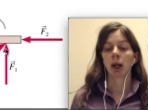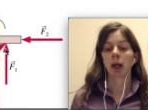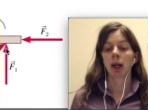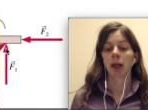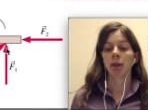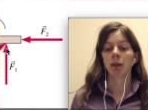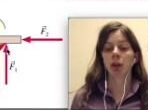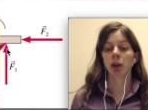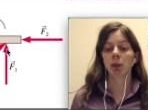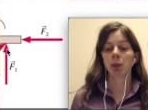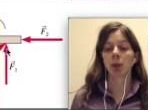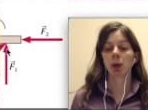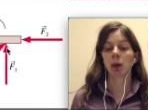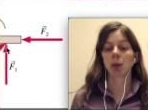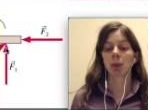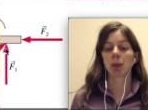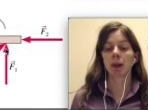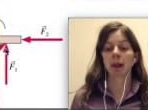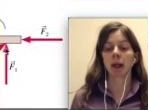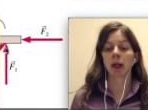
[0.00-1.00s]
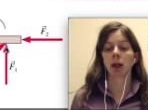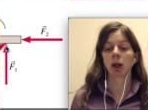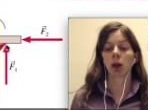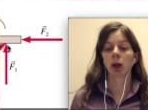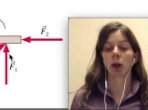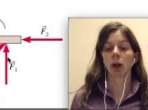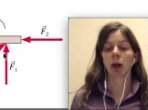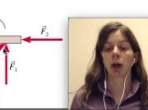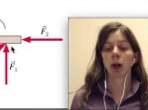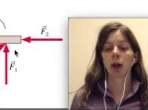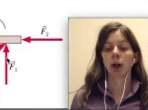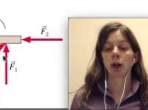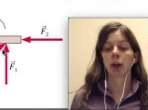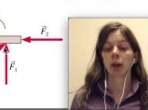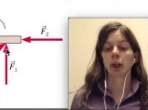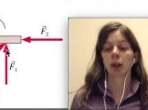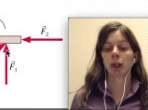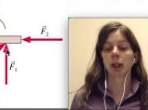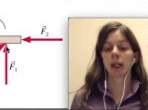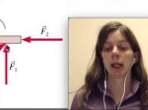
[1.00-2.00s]
If you're perpendicular,
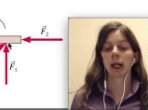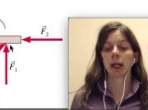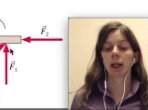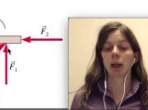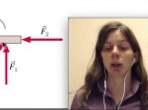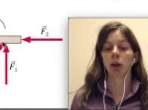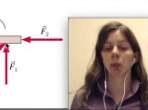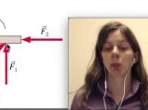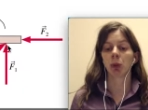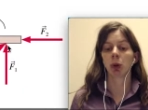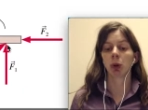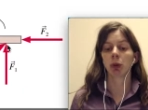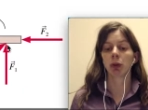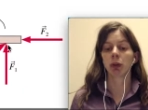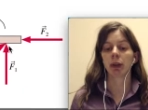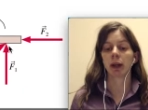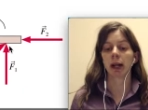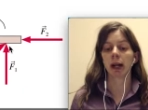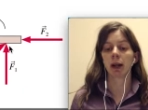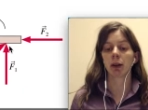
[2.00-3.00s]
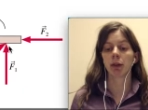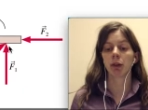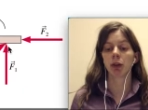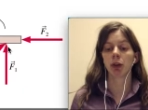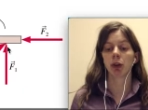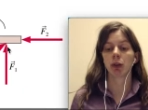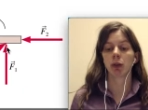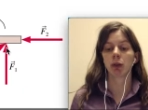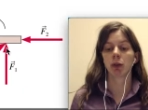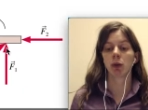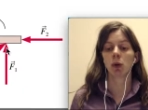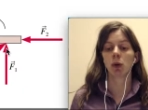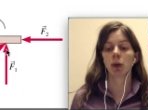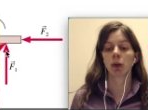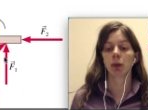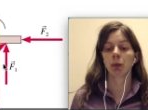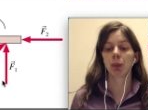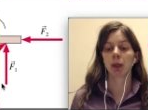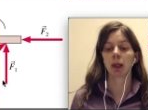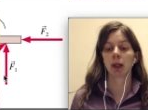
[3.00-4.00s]
you're getting the most out of your force
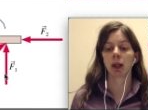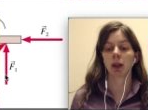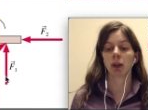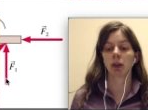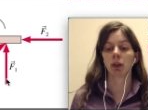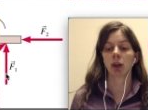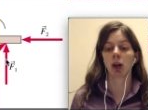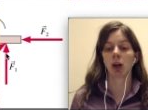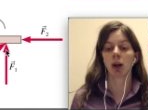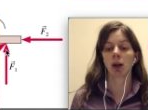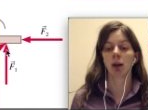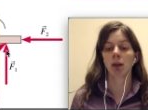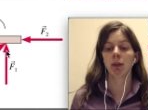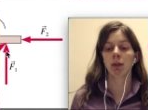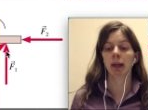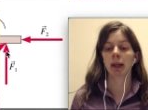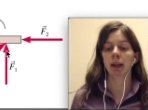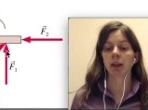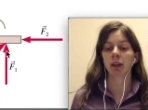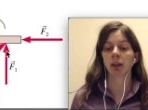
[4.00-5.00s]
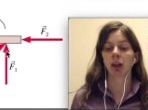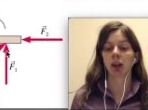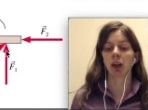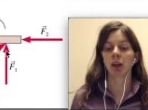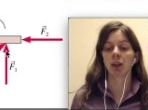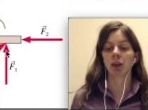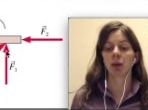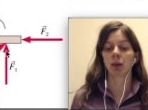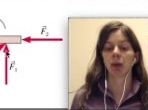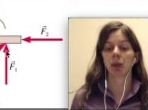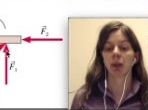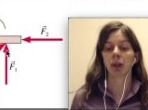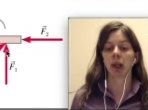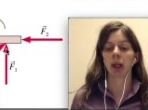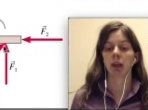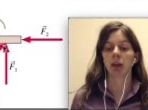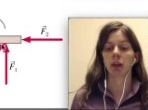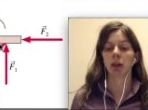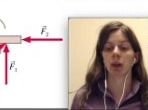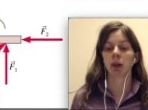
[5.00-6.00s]
because all of it is causing
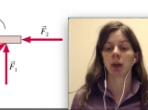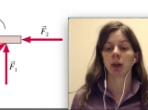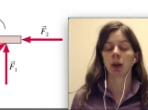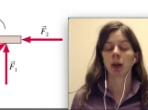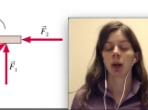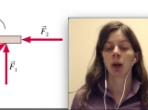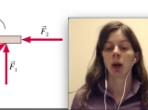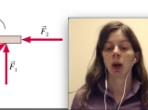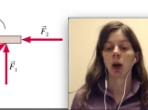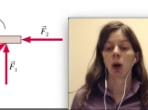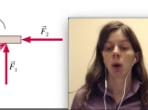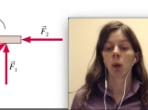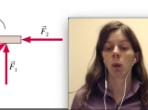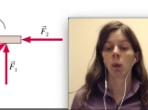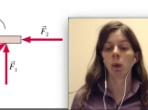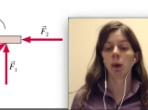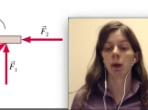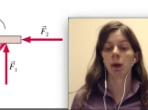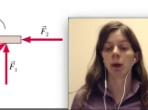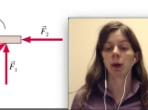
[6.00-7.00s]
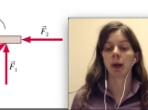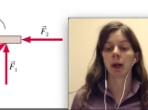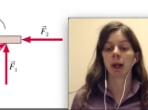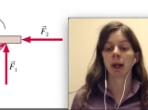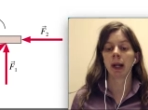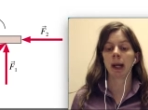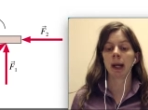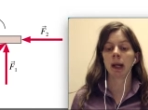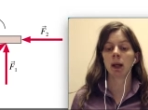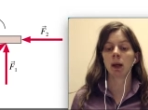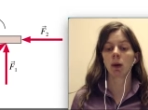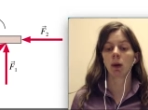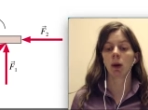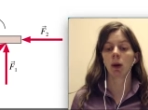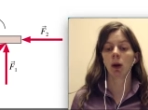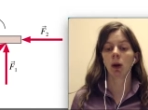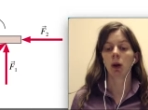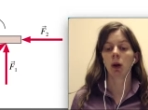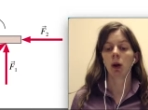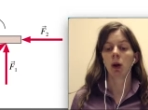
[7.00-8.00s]
rotation. When you're at an
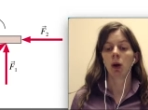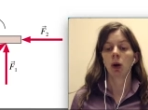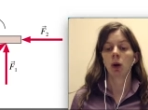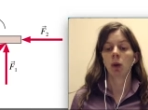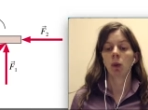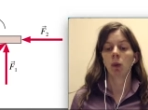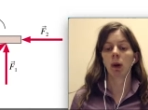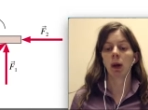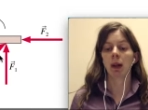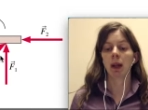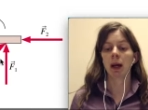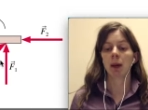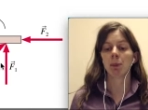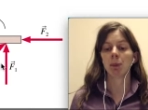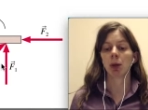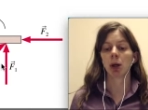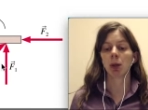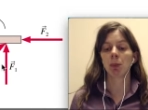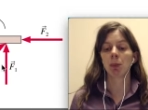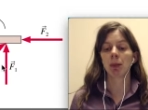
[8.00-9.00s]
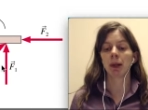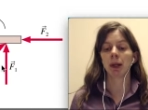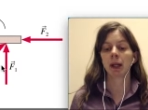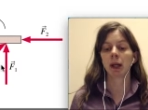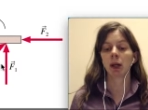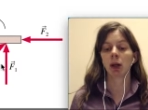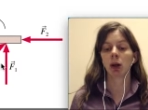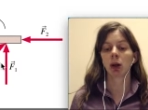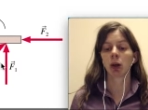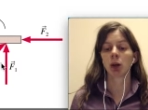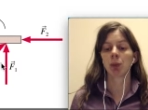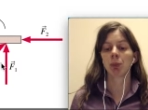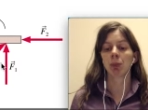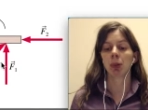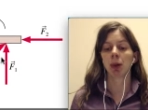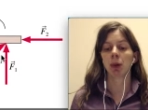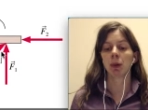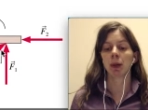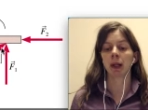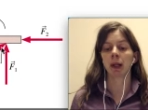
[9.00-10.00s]
angle, well, that perpendicular
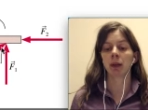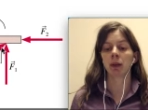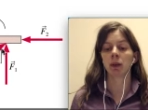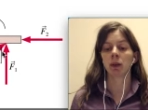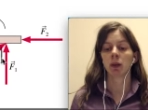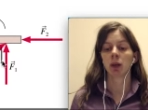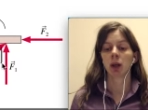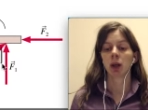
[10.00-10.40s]
component